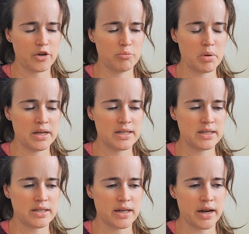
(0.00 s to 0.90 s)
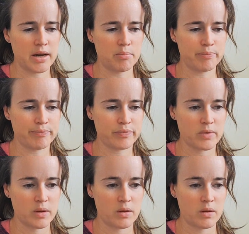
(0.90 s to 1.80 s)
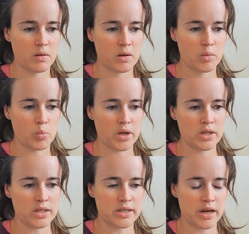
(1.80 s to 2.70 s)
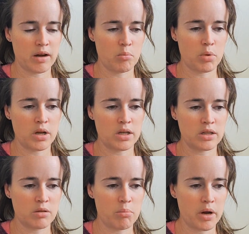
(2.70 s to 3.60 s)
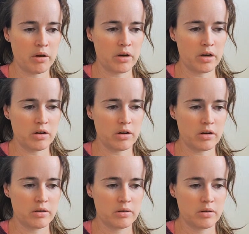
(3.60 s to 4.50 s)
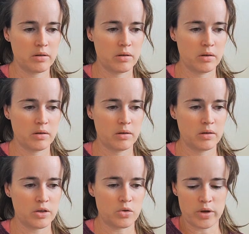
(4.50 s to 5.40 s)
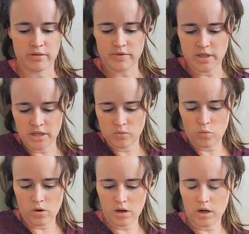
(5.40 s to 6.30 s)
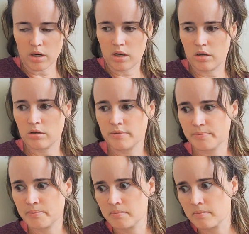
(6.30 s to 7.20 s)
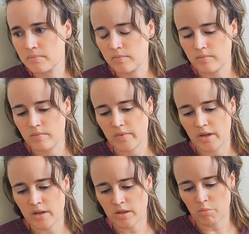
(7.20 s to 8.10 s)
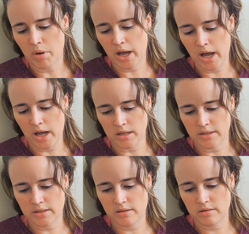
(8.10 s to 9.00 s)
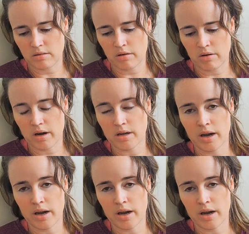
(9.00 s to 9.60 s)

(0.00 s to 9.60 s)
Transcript: heard bending time. Bending time, bending the barrier. You have done work in the past. All right,